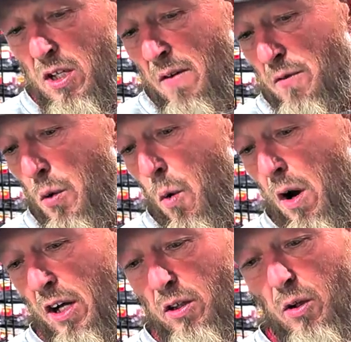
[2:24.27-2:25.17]
if you
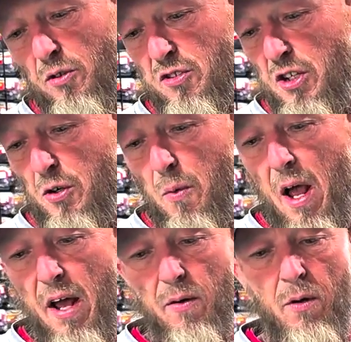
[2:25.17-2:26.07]
want it close to your
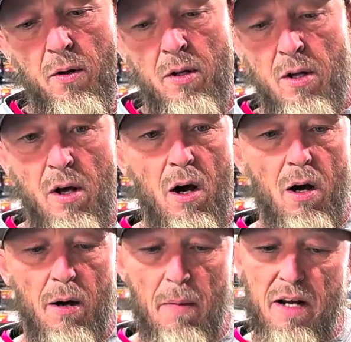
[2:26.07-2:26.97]
rattle.
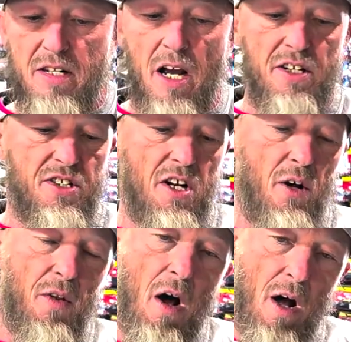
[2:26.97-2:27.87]
I tie a
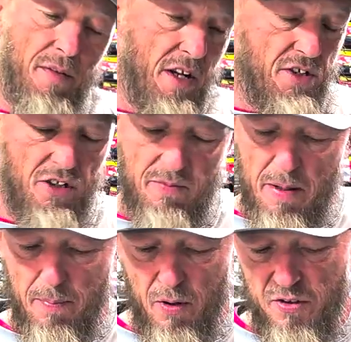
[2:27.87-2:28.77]
snell knot. That's just
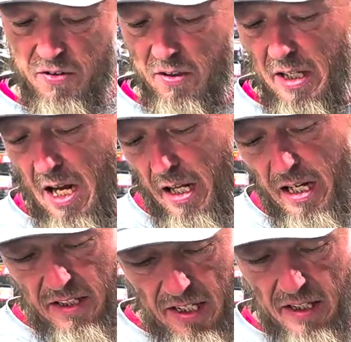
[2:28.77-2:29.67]
me personally. I
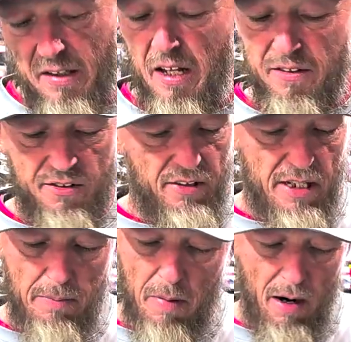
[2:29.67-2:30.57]
like to get that
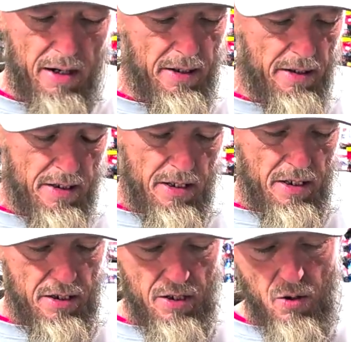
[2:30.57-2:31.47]
sling bite,
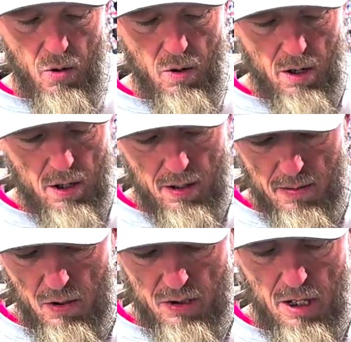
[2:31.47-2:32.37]

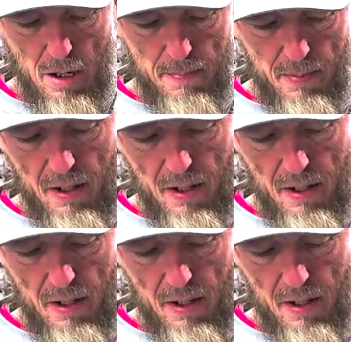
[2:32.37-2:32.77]
hook up. I